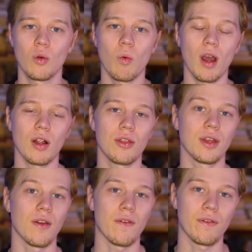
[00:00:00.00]
while
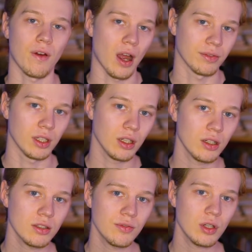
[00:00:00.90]
the 5
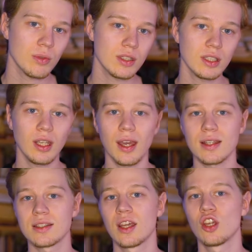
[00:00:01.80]
GHz frequency
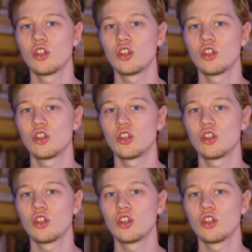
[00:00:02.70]
has